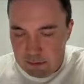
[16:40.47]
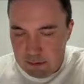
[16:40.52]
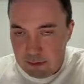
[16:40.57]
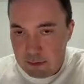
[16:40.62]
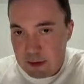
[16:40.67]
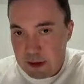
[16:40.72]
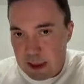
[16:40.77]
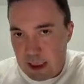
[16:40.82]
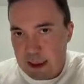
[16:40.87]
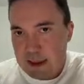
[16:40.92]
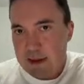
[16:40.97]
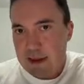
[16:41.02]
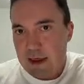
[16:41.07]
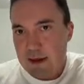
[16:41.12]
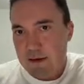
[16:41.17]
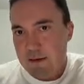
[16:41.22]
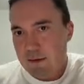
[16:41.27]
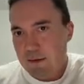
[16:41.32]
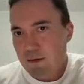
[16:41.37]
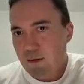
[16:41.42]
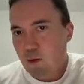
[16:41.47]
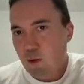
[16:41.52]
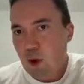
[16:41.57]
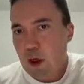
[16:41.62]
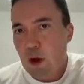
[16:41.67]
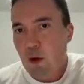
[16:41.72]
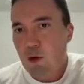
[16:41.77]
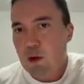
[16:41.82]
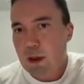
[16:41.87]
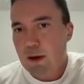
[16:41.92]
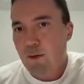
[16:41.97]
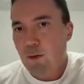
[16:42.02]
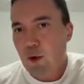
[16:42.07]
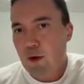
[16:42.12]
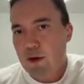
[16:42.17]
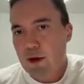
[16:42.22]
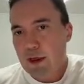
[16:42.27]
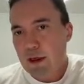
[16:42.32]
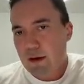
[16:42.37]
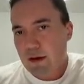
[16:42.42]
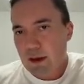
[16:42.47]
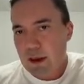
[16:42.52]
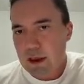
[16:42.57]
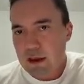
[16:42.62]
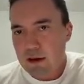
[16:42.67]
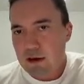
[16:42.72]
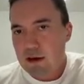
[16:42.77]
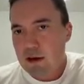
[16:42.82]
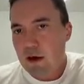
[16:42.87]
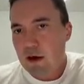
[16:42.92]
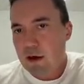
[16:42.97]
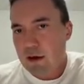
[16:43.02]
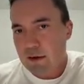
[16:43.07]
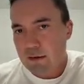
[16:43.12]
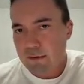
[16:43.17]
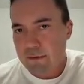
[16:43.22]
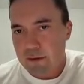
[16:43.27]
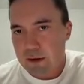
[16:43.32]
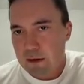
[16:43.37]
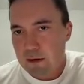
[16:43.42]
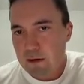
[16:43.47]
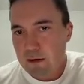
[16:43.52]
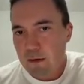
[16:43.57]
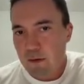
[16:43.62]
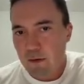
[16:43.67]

says that we only want the entire fill